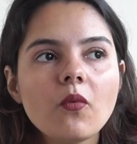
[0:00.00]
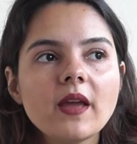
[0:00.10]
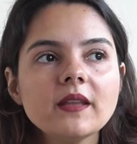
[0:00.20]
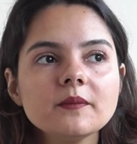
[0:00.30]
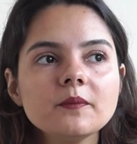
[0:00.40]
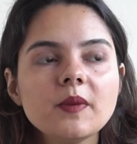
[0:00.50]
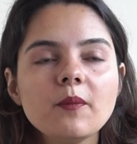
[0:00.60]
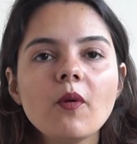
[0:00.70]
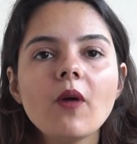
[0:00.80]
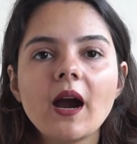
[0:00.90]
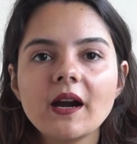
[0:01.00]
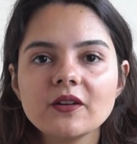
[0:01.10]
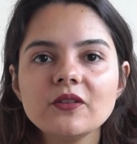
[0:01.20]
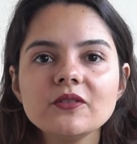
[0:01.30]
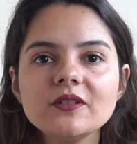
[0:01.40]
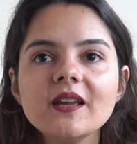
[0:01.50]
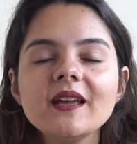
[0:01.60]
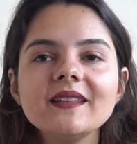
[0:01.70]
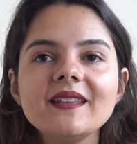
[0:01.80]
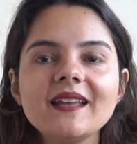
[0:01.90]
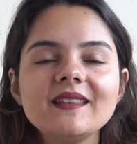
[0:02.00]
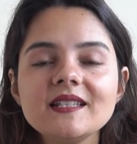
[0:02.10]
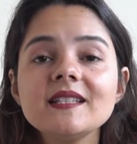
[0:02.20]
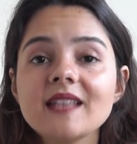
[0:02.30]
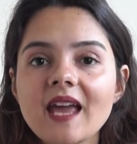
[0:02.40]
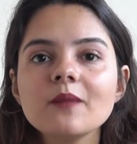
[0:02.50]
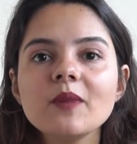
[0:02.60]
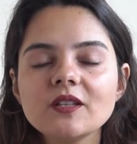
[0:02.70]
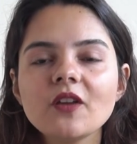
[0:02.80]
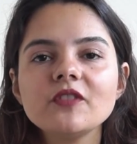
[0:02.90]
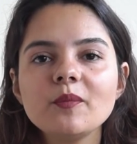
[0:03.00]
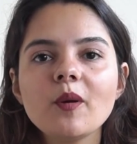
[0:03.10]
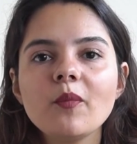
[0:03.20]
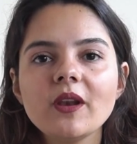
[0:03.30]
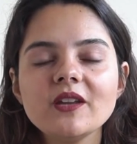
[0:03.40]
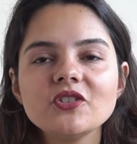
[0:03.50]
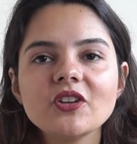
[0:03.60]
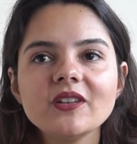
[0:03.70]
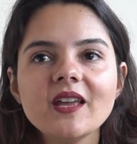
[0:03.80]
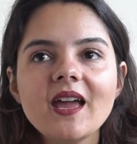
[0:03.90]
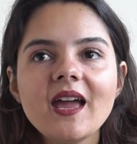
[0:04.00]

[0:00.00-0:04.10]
When people argued that the segment of the population